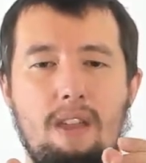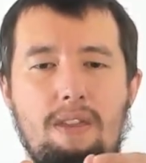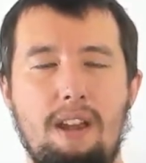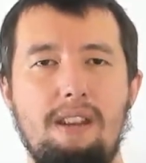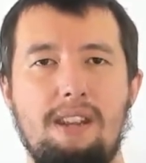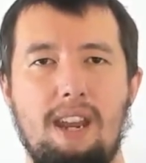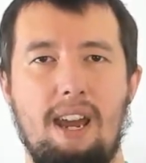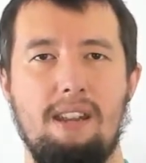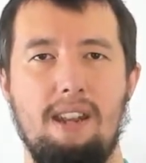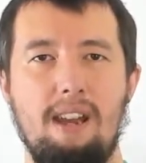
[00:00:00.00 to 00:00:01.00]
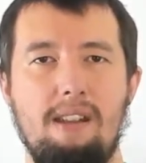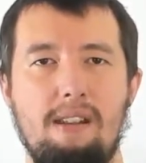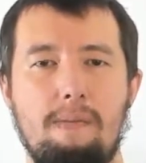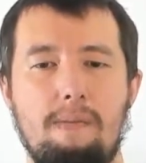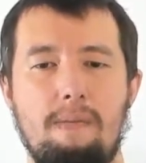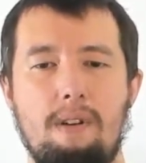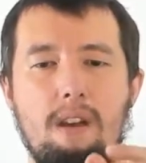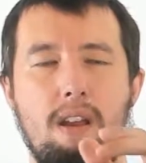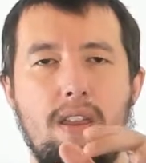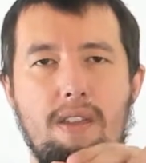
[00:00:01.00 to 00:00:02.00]
then CSS,
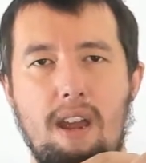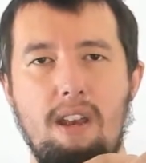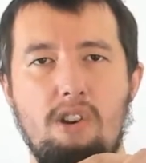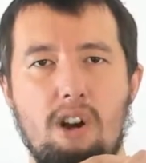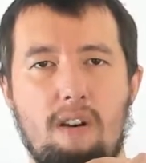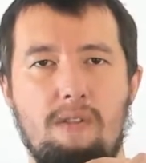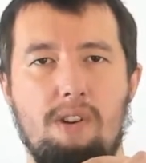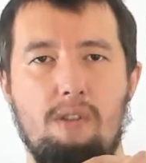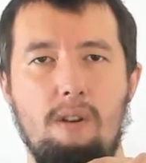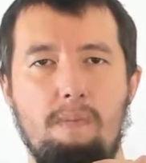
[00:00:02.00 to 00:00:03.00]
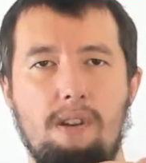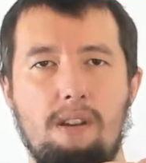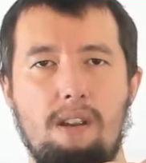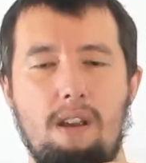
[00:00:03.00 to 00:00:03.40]
then JavaScript,